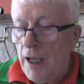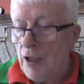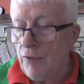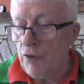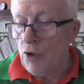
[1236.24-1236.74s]

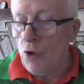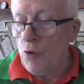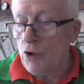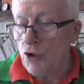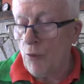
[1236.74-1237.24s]
If
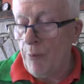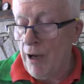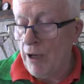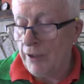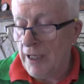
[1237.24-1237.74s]
you and your
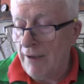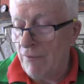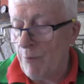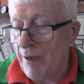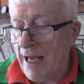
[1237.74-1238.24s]
partner have
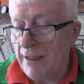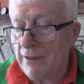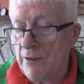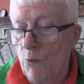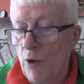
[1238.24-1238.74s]
a
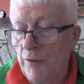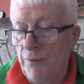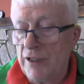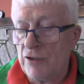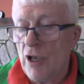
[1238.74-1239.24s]
planet in one of
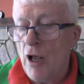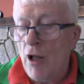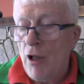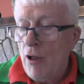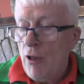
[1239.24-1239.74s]
these
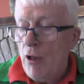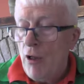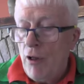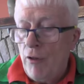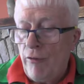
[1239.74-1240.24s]

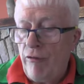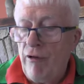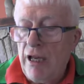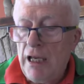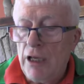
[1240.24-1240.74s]

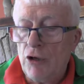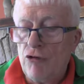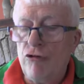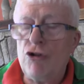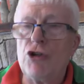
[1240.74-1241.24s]
three
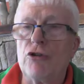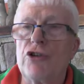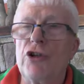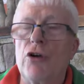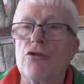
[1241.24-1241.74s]
crucial
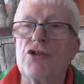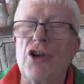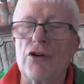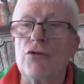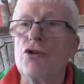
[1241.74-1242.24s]
to know
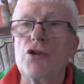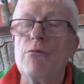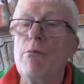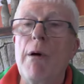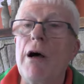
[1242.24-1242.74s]
zones, you
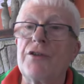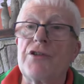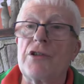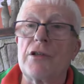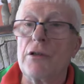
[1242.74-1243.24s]

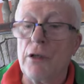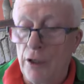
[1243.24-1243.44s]
must